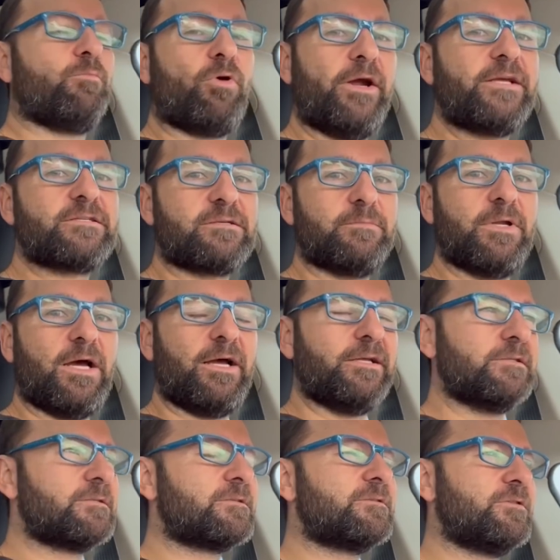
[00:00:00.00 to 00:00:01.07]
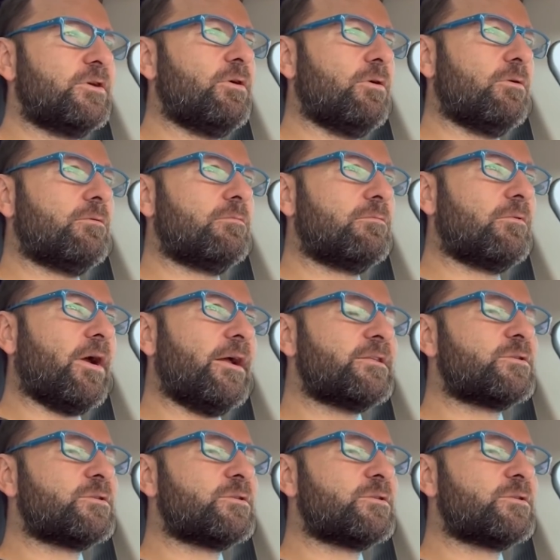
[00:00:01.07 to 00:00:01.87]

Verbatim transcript: break some nines too, right?